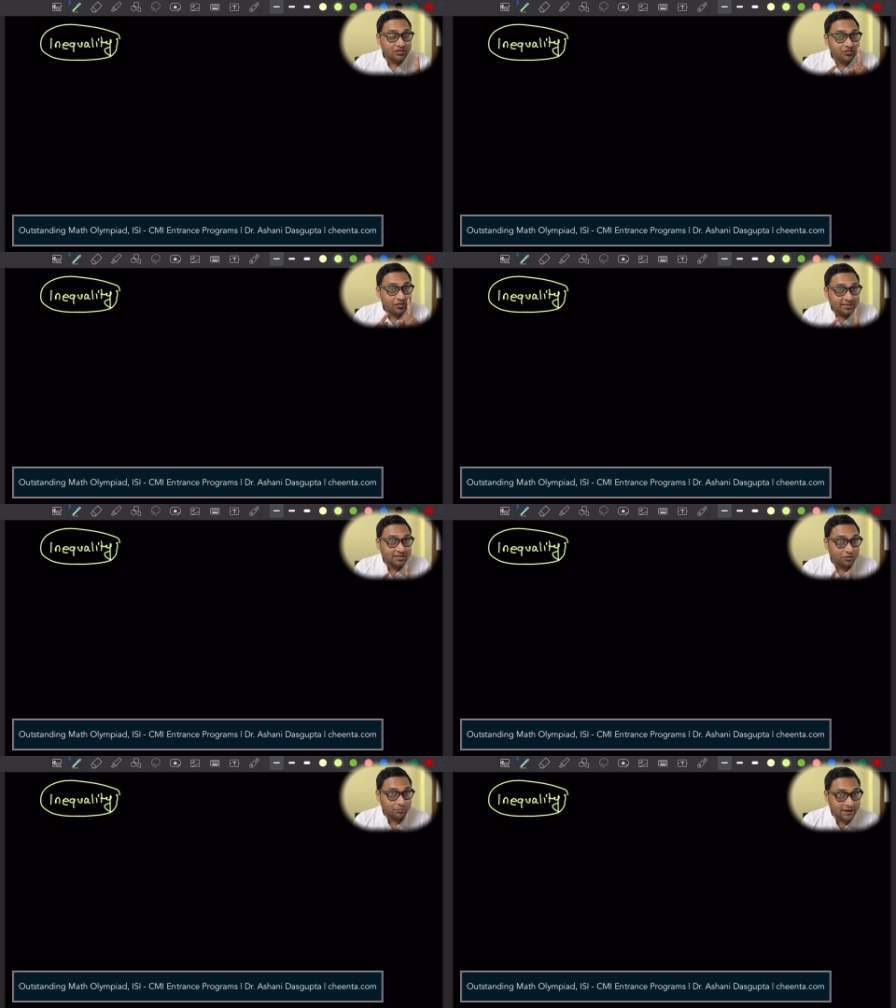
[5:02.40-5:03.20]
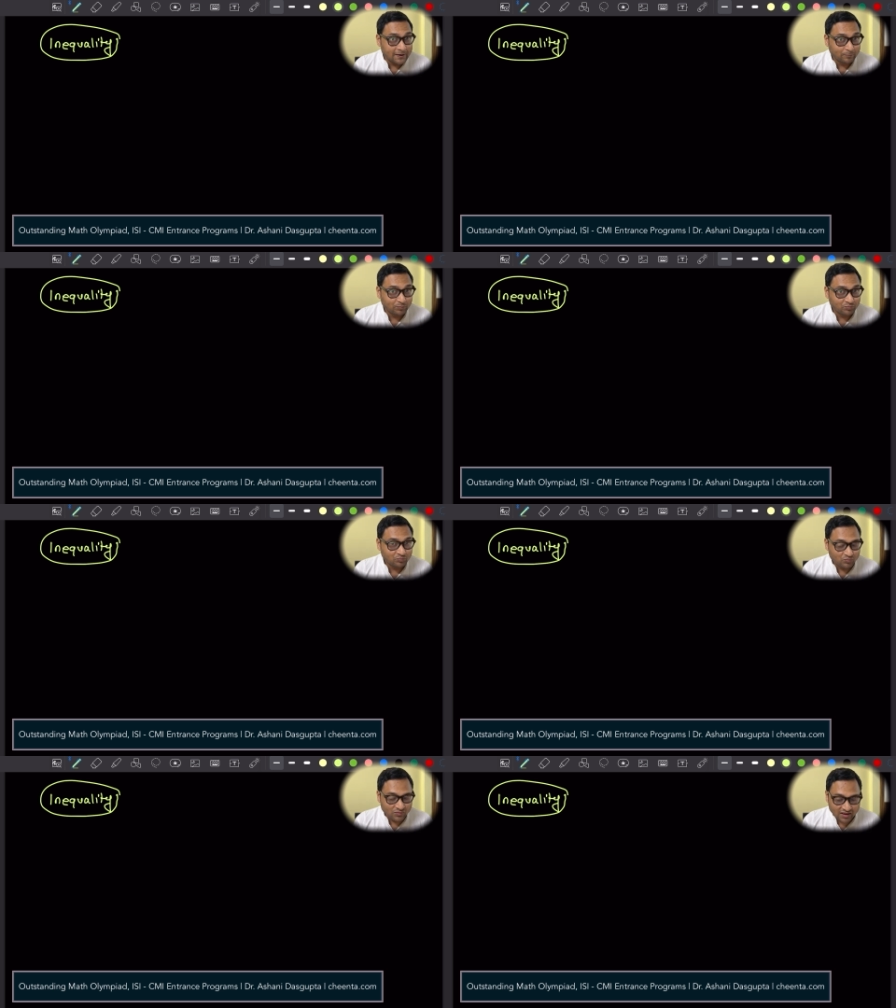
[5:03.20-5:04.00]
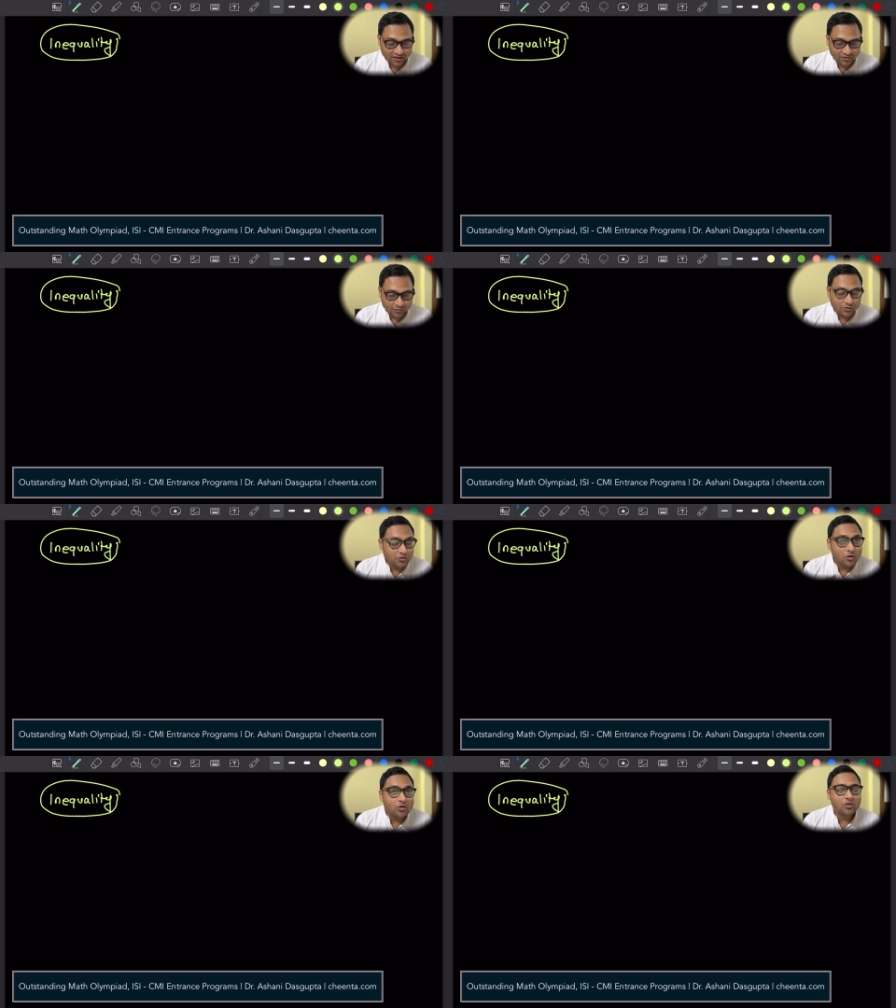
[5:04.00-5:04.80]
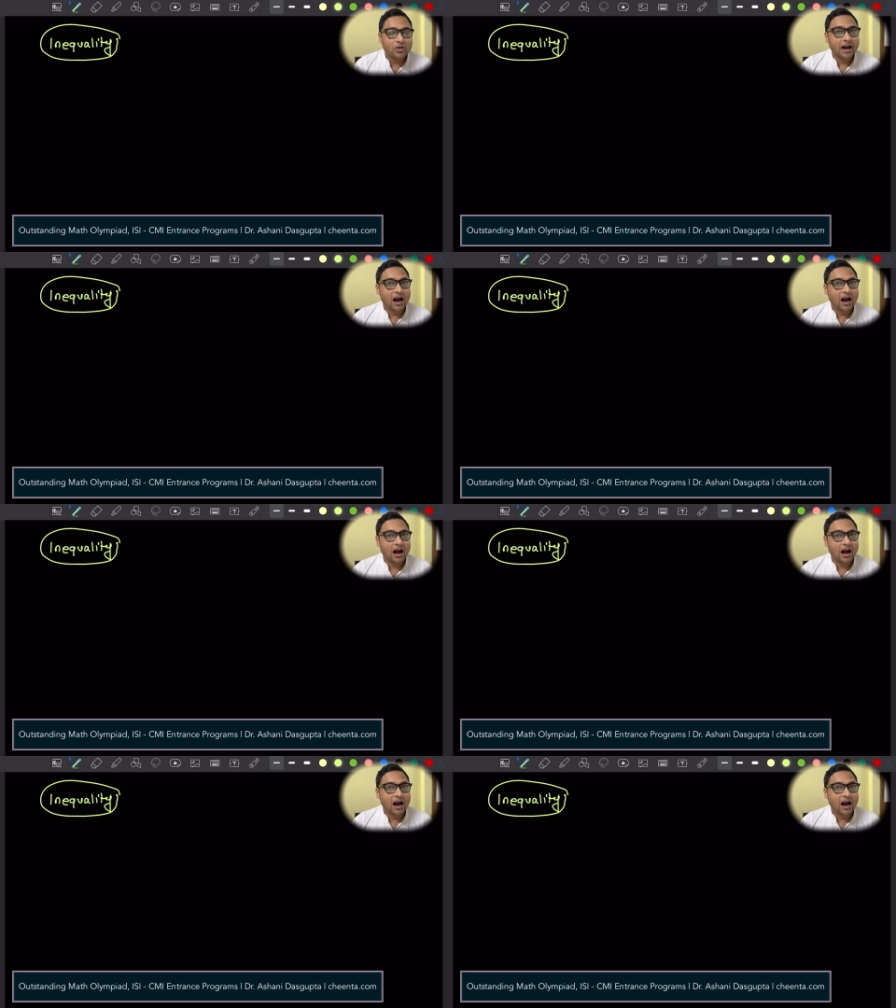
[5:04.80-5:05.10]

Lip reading: trust you me, if you know